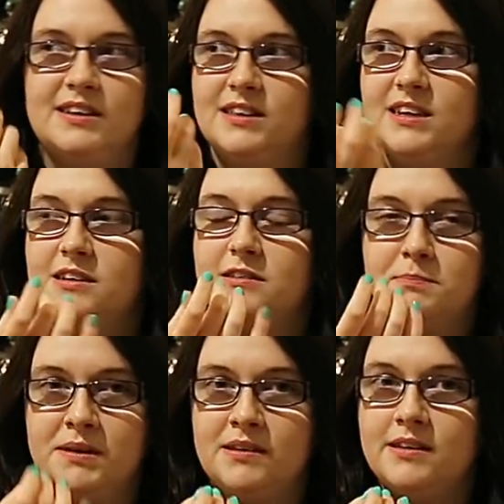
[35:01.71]
I think it's
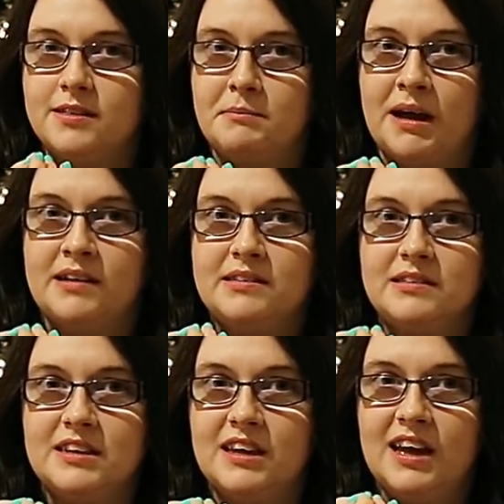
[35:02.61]
Beneath the
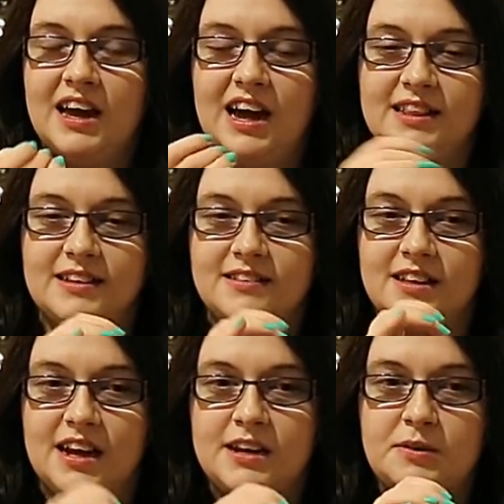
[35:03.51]
Mask, and there's a
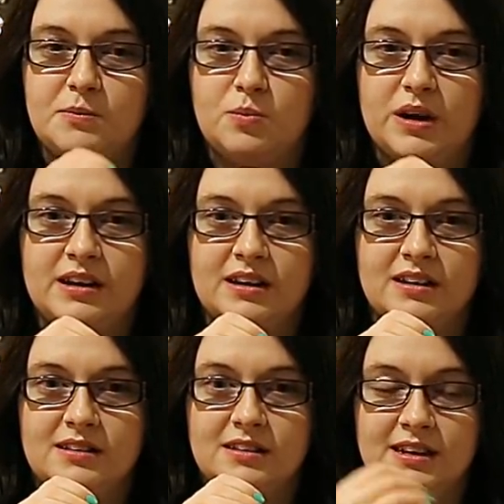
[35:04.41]
line where
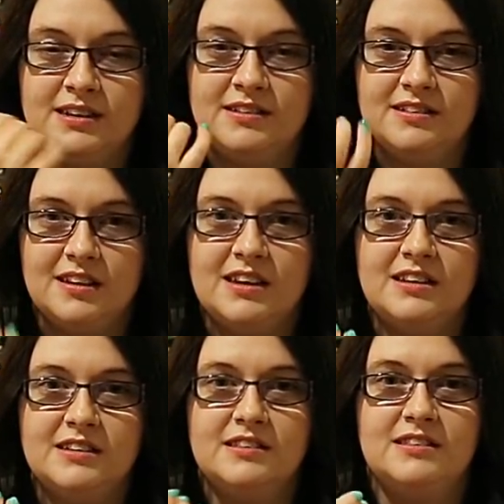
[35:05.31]
the lady
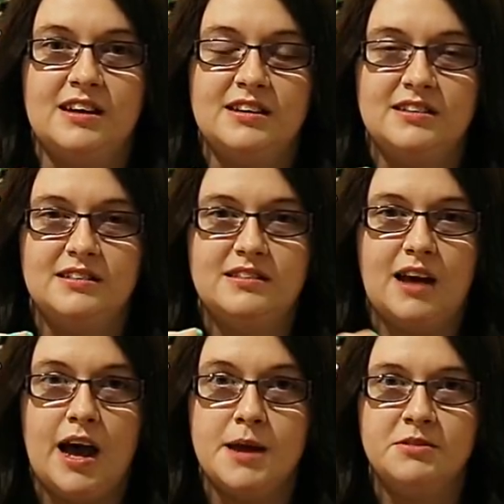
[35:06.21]
singing says,
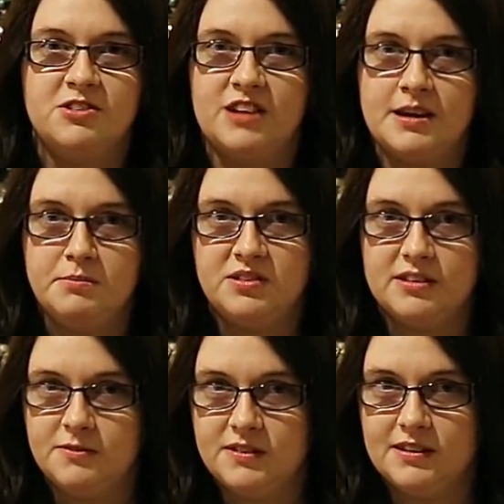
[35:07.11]
"I'm a
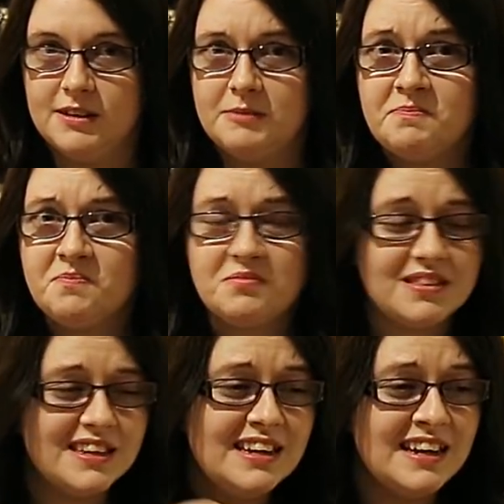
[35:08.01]
shapeshifter."
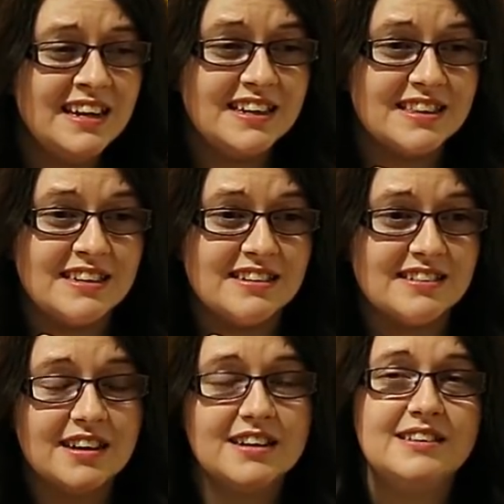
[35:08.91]
The
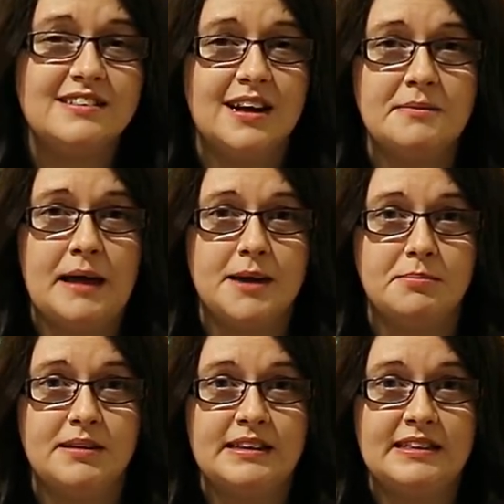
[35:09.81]
entire time that I
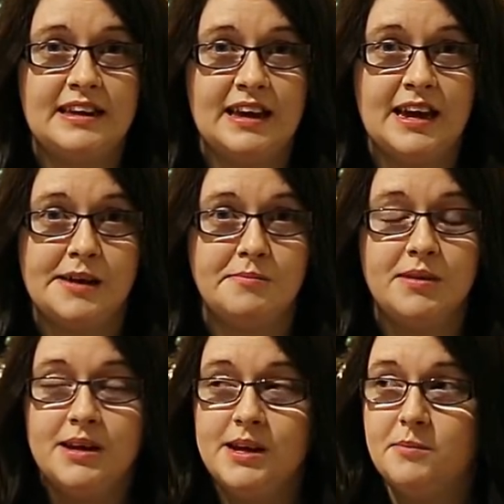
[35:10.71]
played the
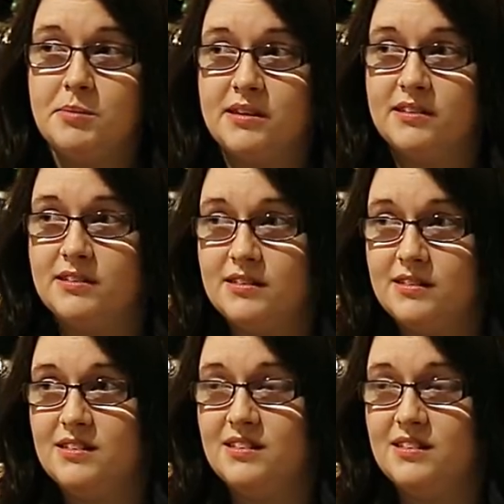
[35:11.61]
game, because